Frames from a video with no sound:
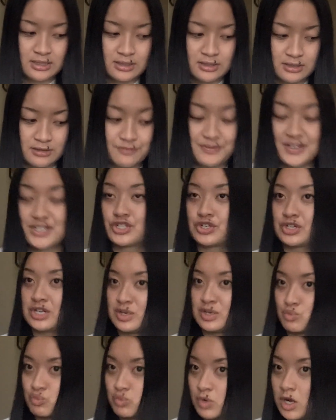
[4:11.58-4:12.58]
Victor
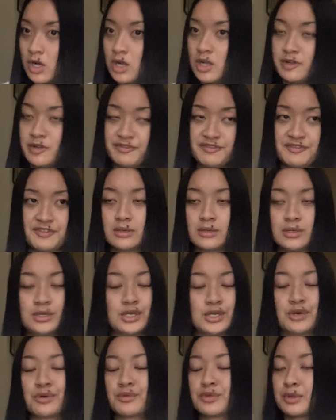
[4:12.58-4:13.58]
and Rolf, you
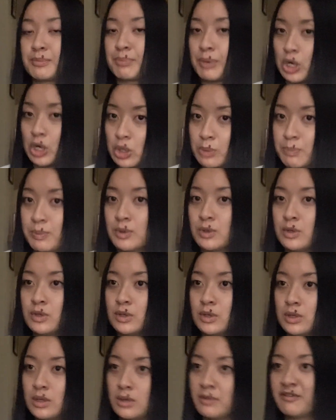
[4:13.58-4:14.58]
know, the
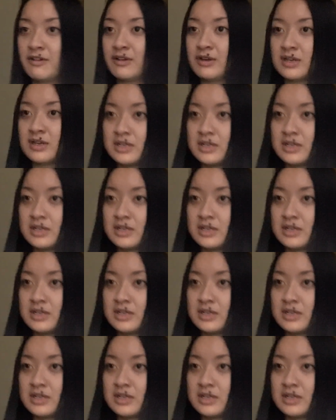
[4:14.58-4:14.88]
purple